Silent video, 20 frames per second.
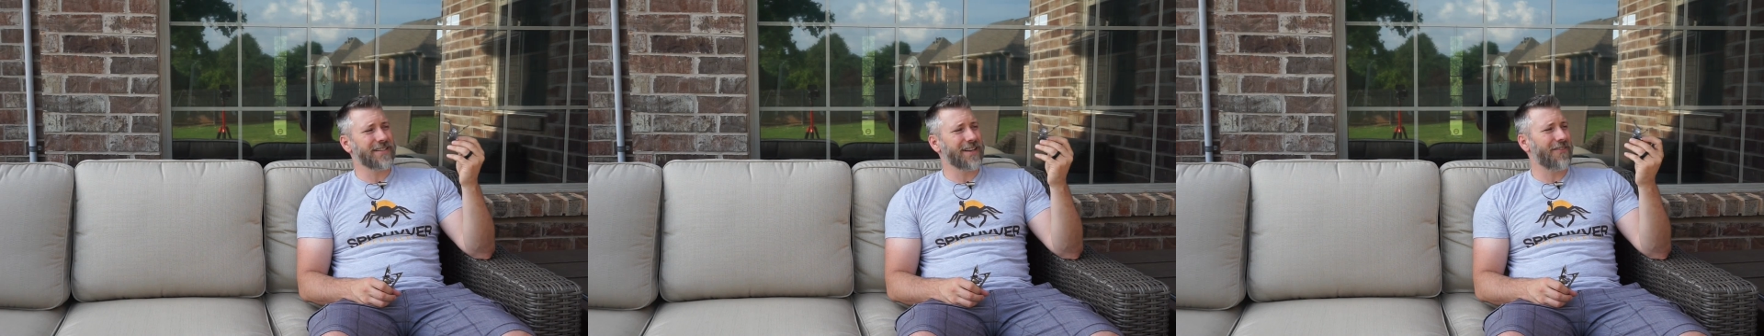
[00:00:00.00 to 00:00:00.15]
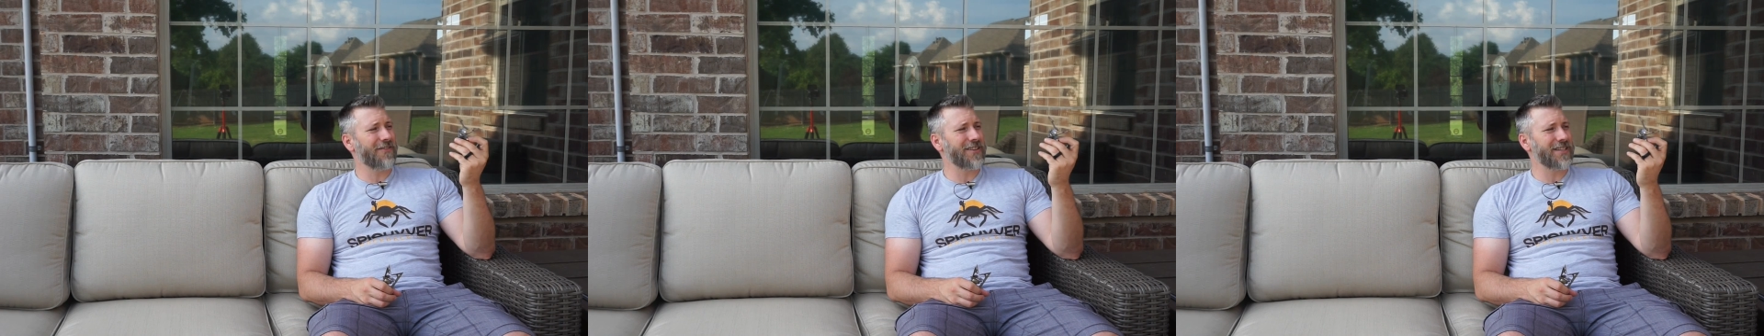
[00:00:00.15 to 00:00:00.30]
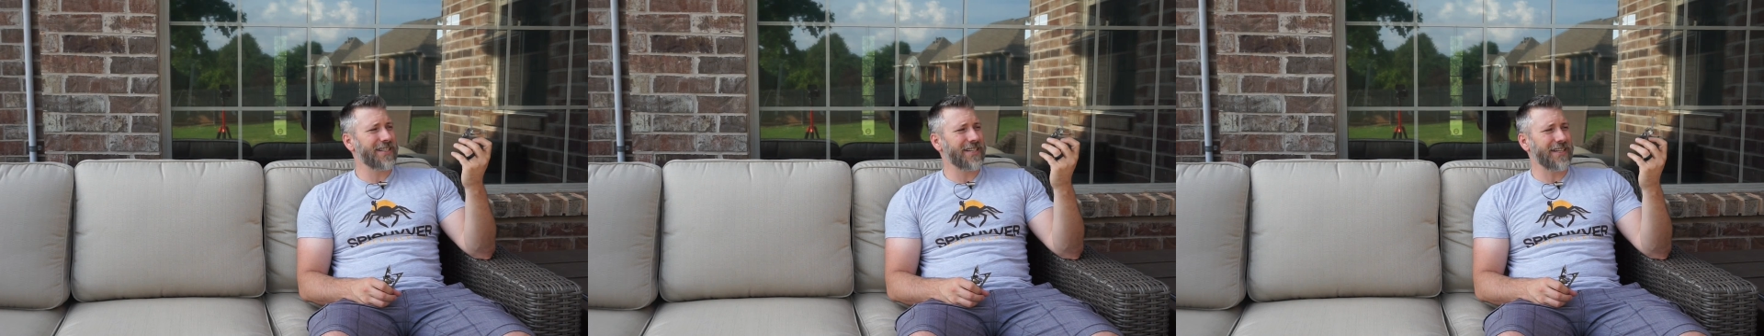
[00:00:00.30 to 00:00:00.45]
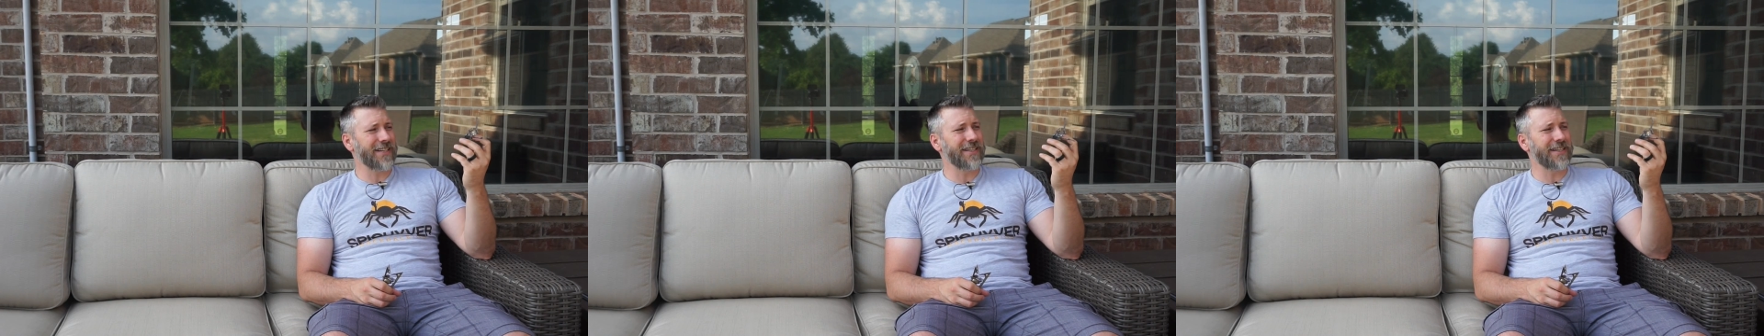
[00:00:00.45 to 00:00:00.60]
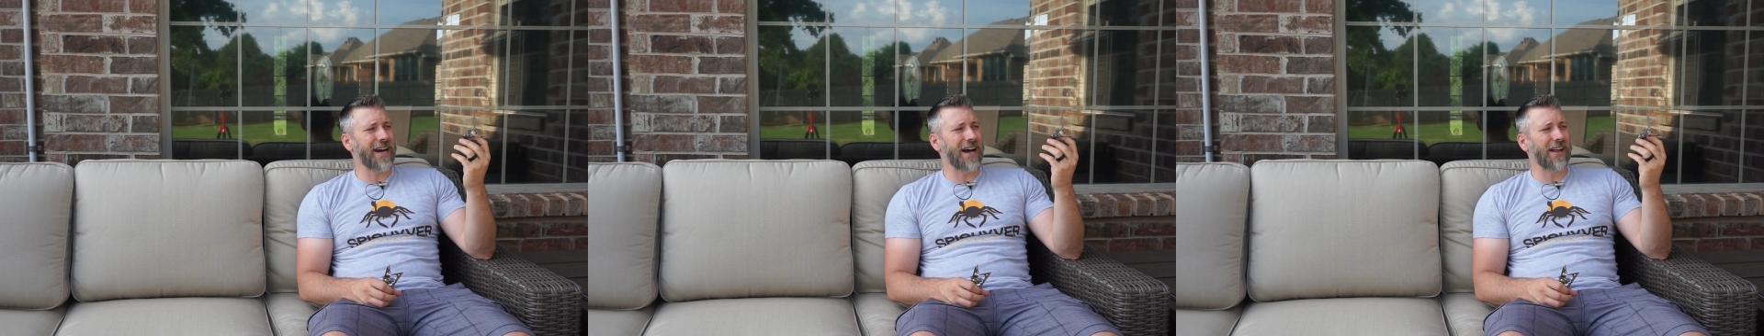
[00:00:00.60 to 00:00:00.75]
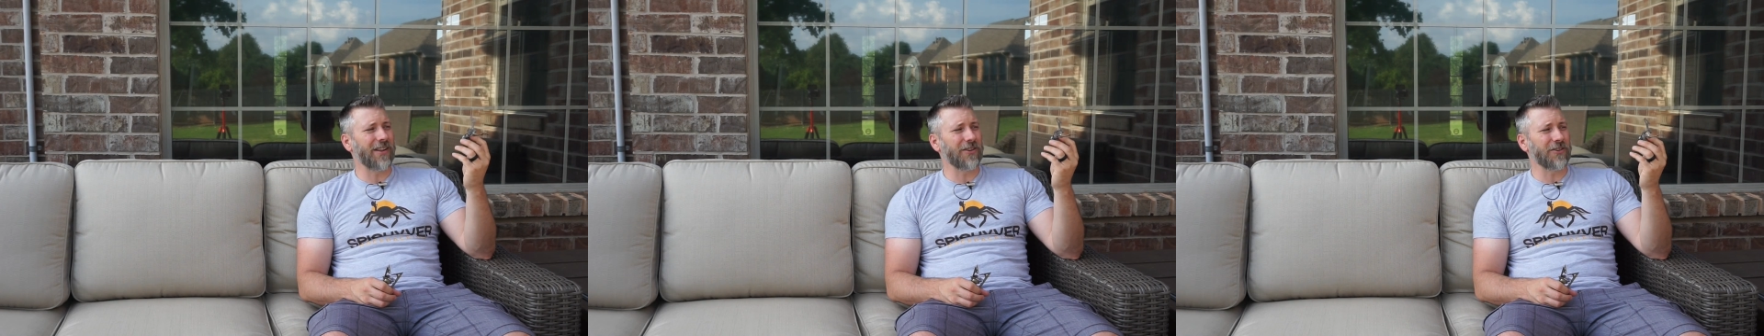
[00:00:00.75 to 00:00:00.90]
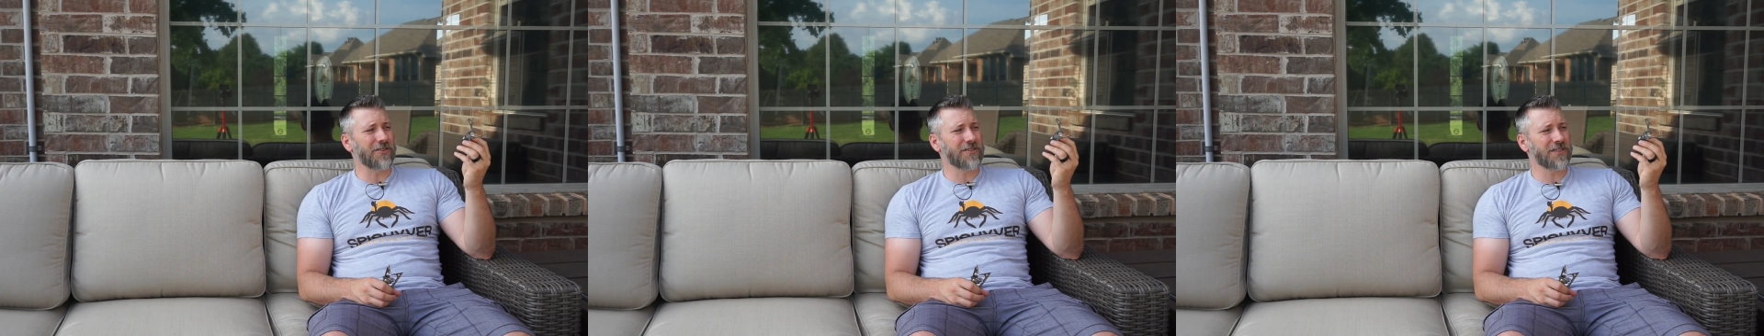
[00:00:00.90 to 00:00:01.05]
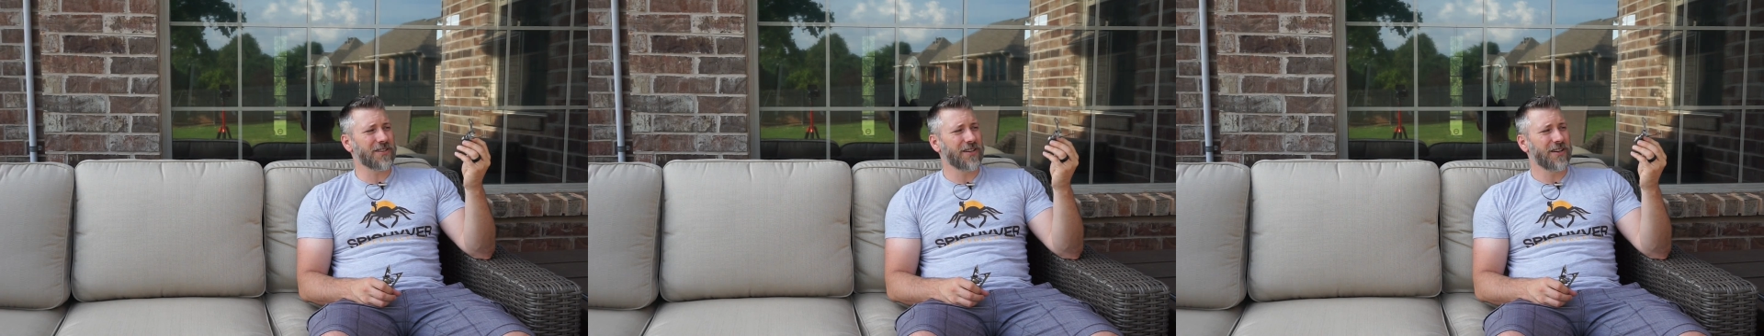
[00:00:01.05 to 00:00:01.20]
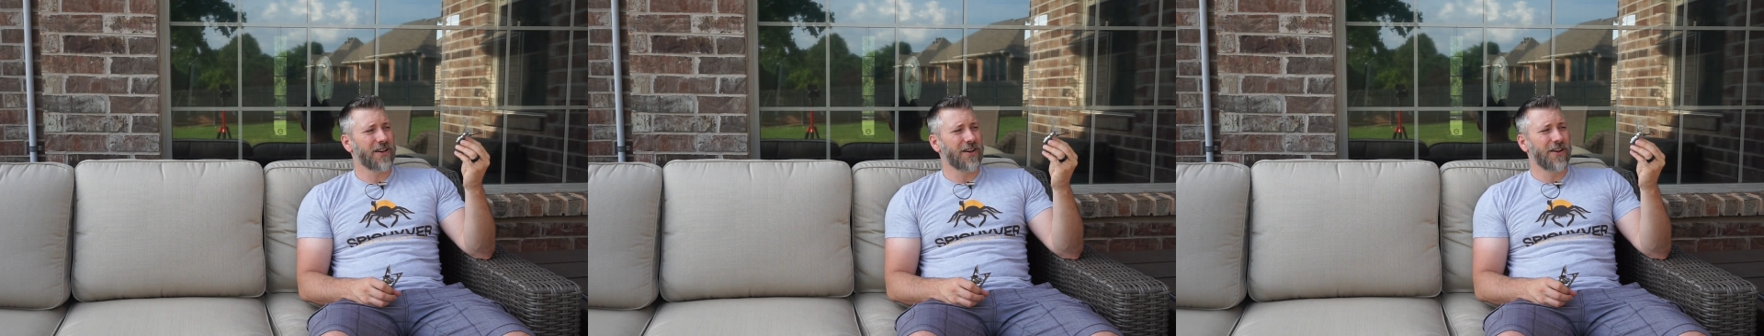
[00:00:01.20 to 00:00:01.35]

$17.